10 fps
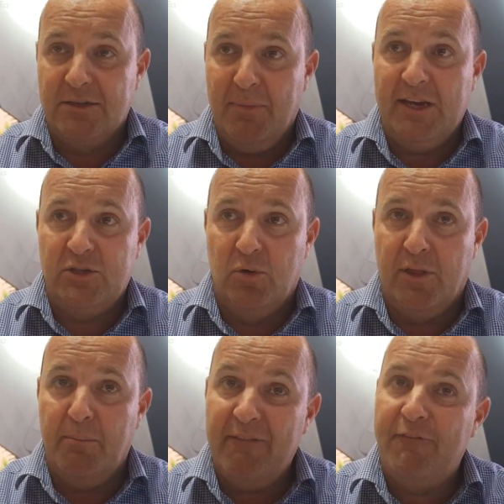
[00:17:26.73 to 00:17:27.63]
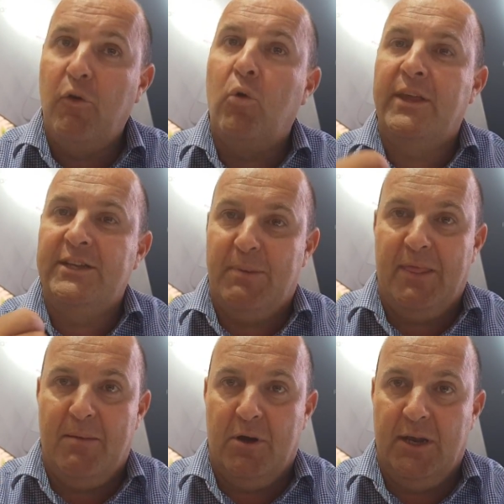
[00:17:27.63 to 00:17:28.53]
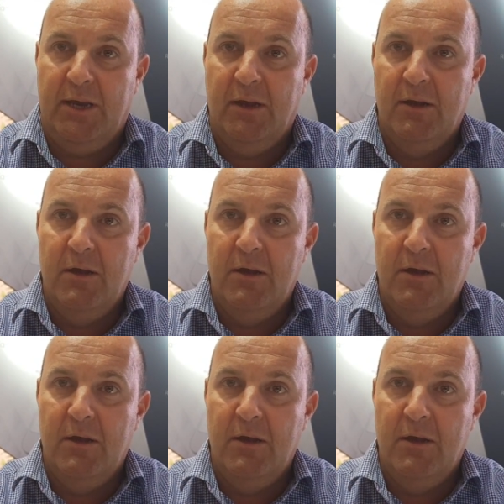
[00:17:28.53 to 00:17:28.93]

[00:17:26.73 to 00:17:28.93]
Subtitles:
to make sure that before they spend their money,